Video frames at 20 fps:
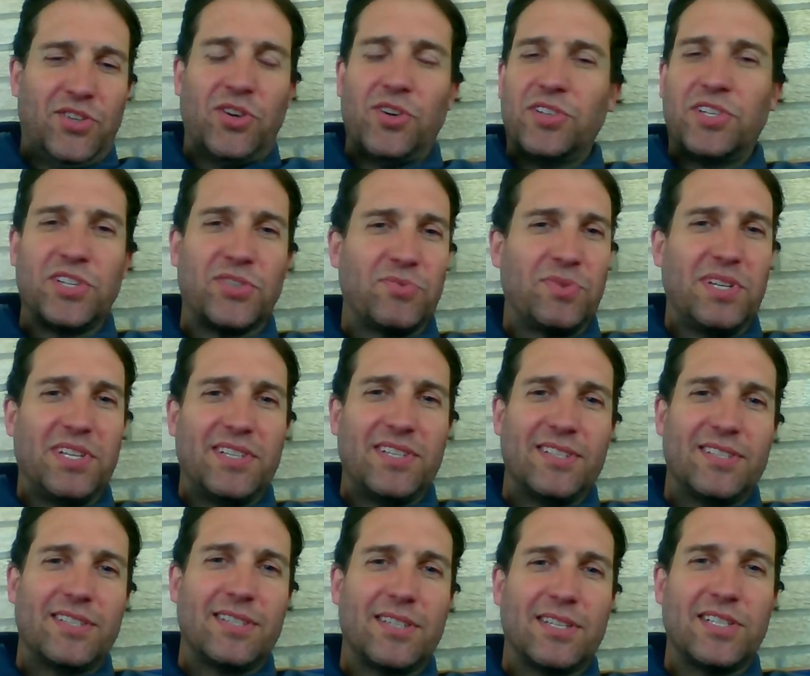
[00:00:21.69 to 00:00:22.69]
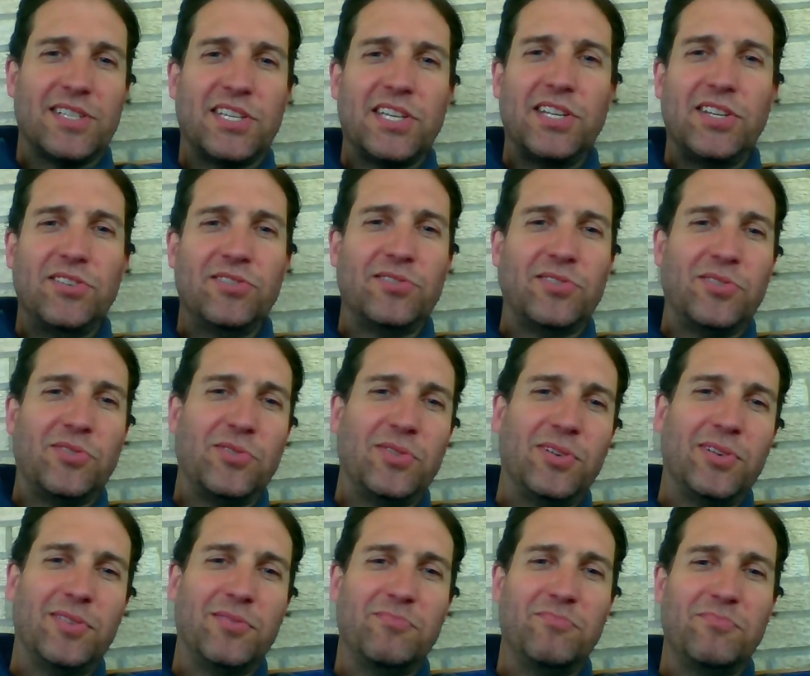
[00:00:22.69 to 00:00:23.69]
at church, as we continue
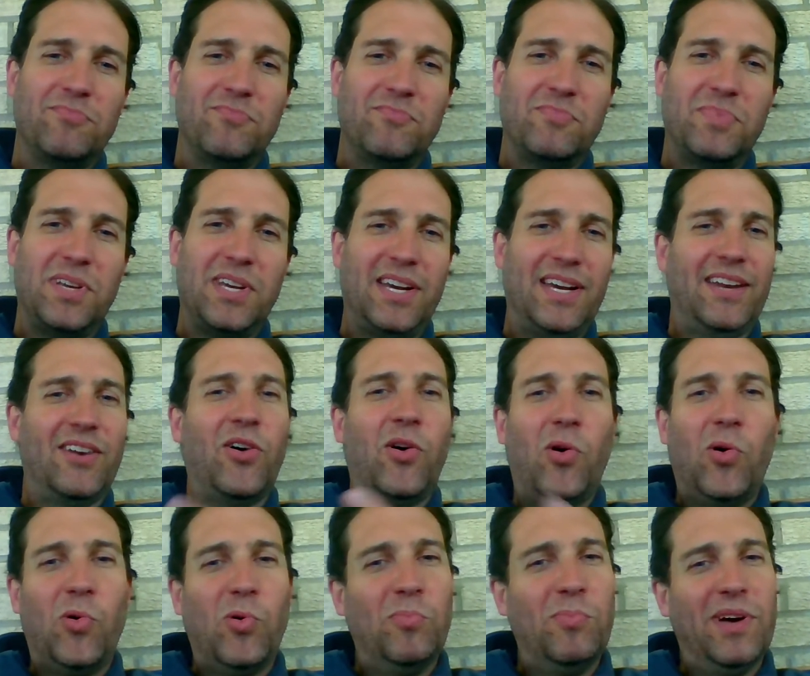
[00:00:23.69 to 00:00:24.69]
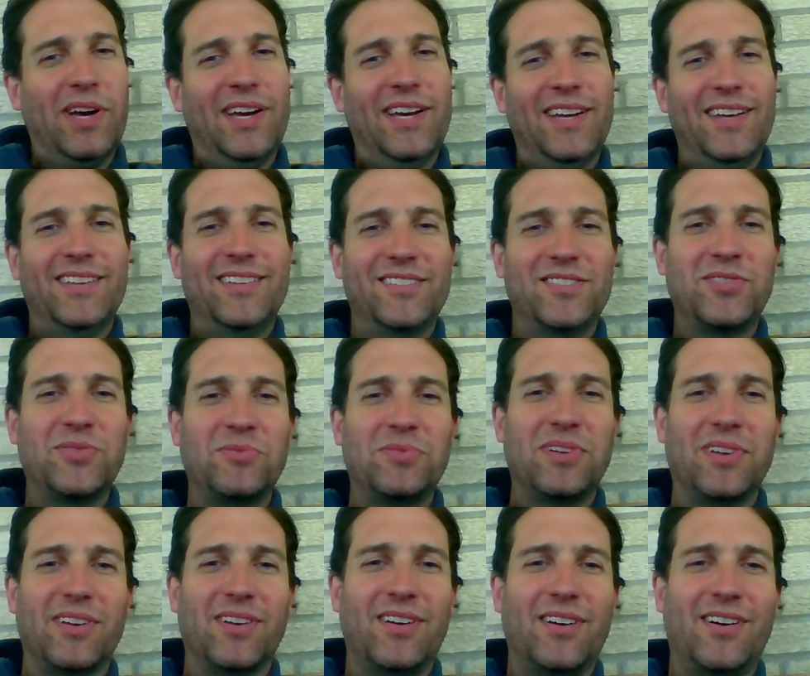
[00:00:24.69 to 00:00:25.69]
to be at home and
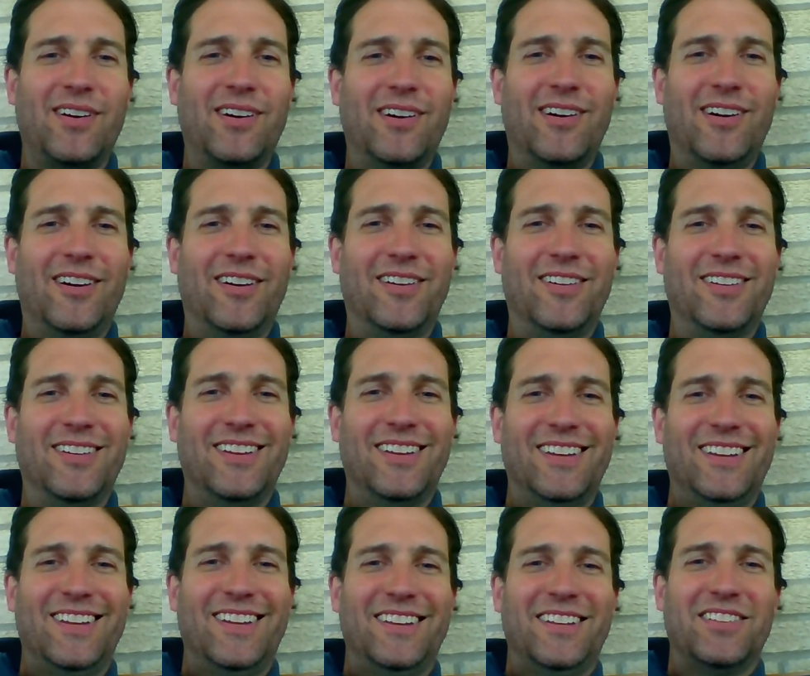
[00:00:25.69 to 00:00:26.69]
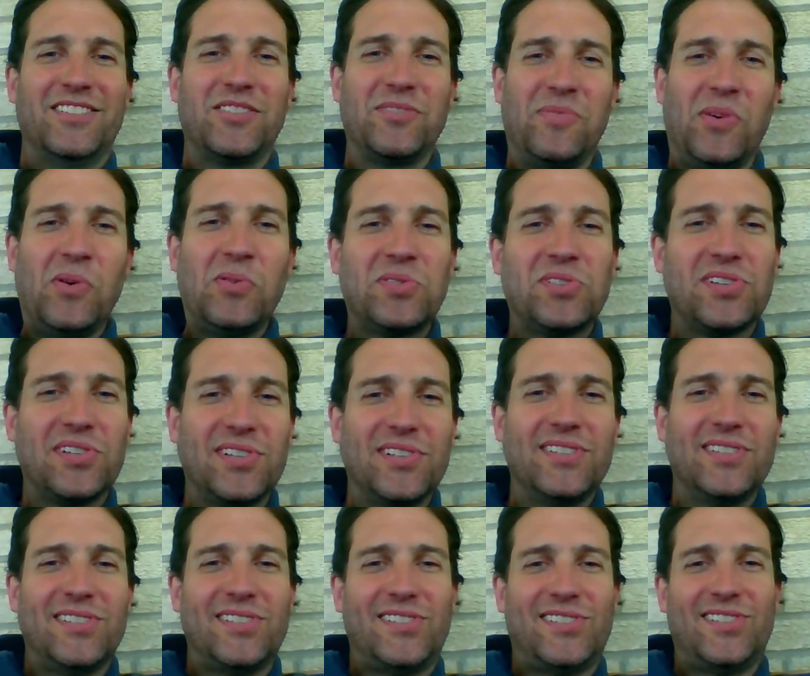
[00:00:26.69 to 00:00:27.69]
doing our
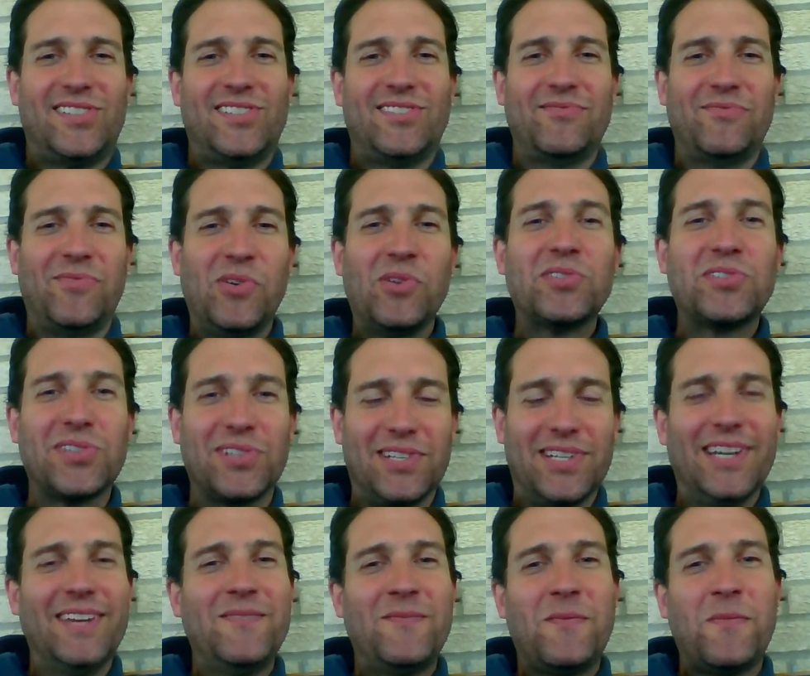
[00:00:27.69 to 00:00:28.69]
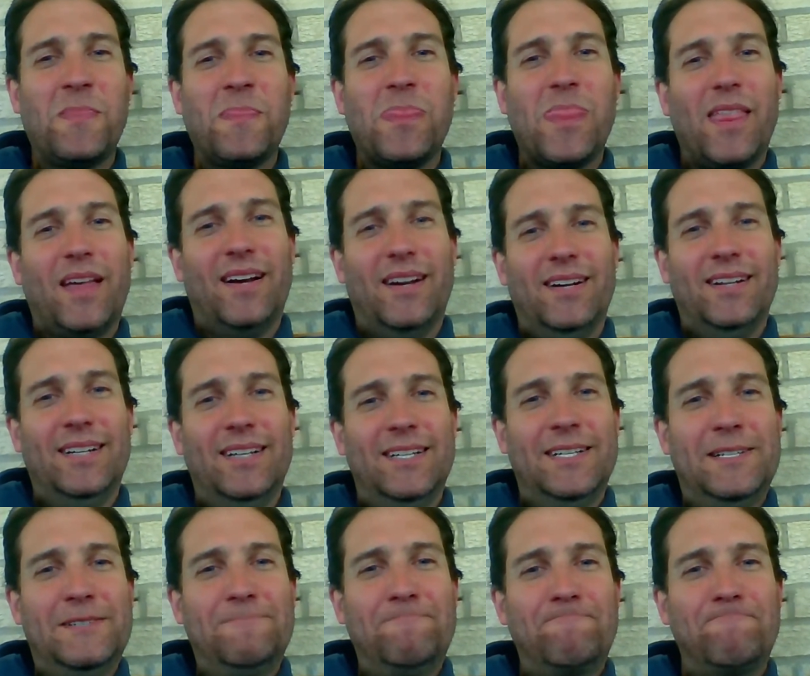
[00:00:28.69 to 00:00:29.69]
devotions virtually,
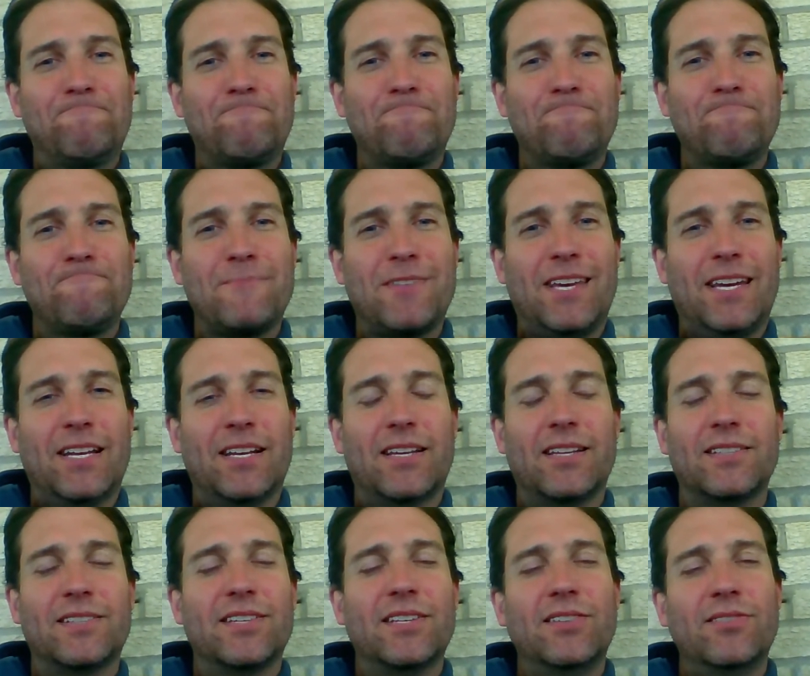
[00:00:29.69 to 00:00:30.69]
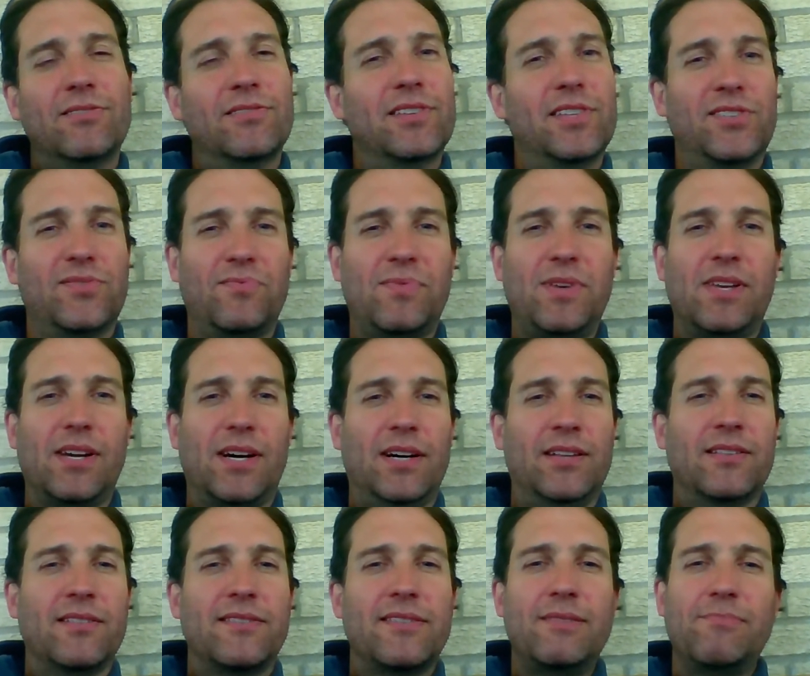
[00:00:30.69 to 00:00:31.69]
and continuing this week
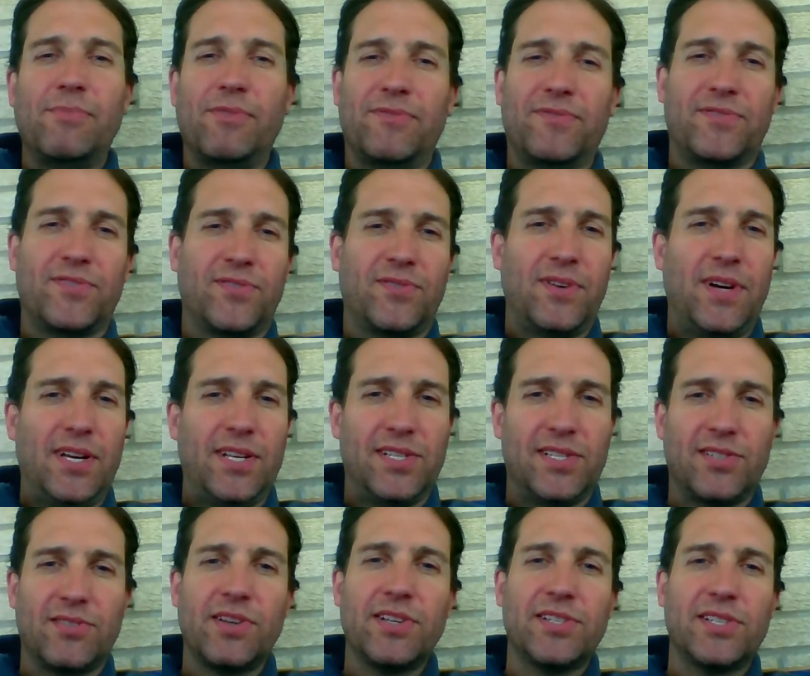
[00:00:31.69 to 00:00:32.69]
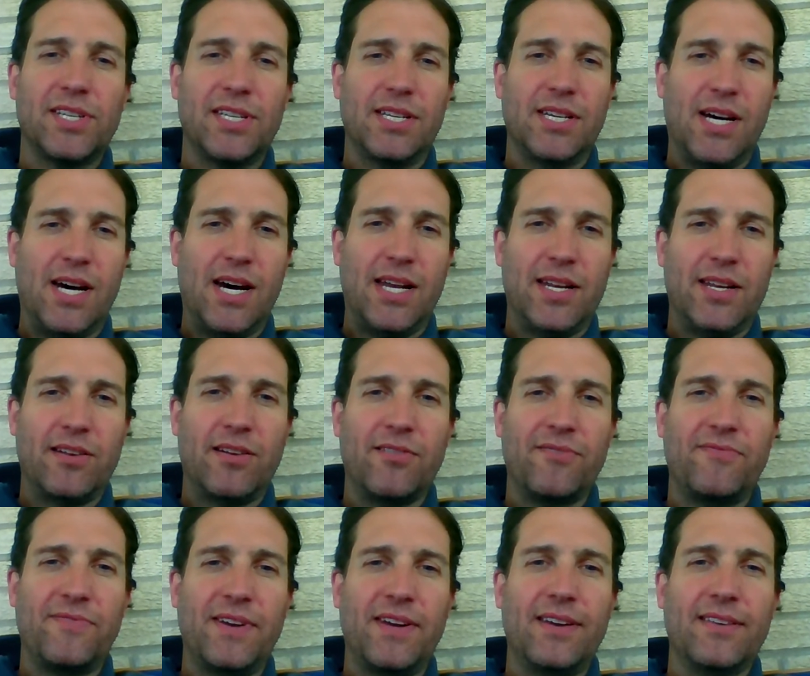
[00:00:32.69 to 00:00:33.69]
on the theme of trust, trusting God in
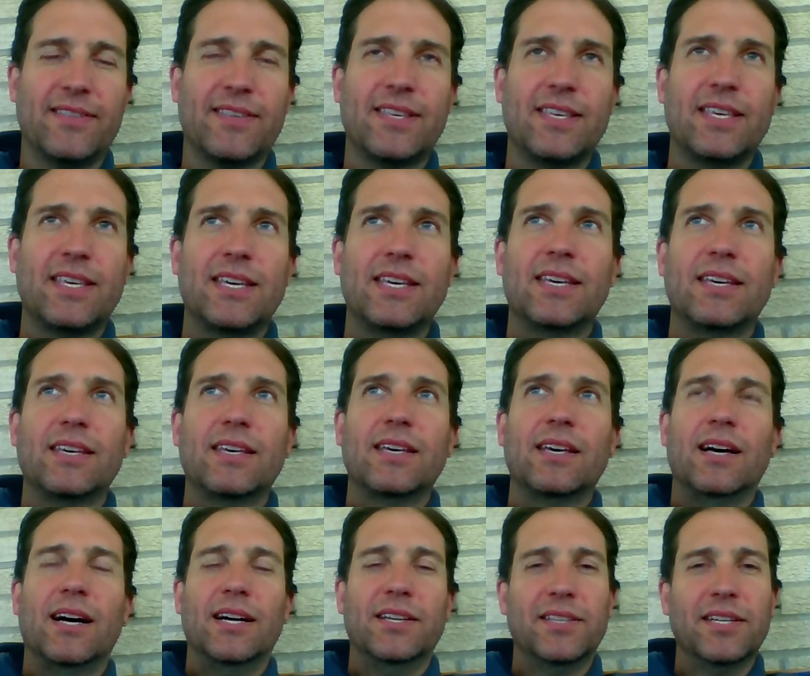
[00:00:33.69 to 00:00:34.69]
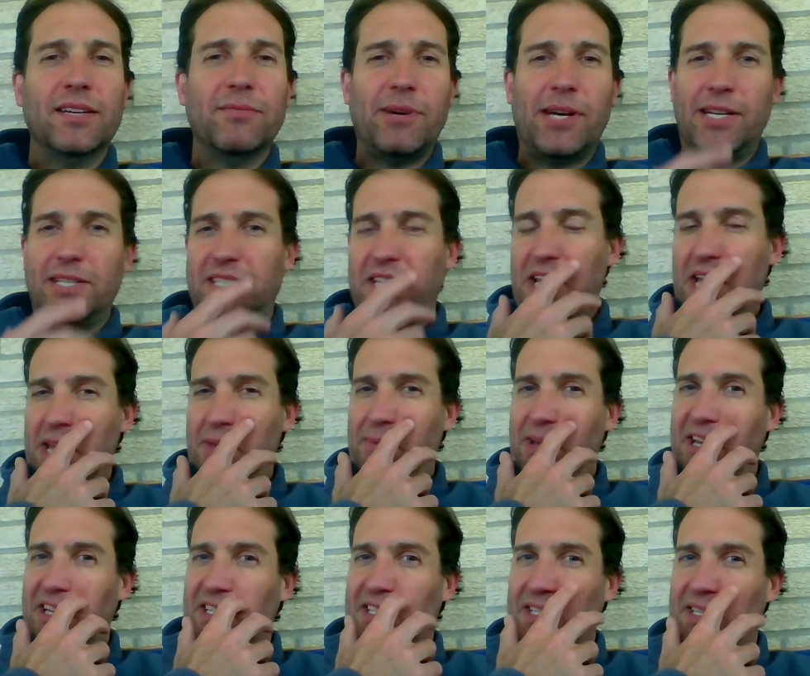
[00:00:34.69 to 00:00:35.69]
our faith, I think about a
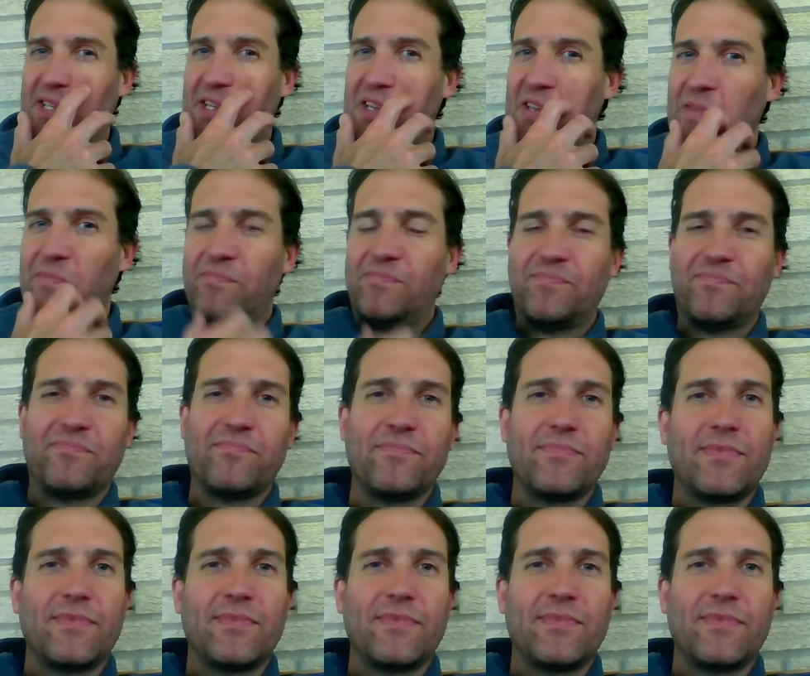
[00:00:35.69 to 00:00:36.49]
time actually,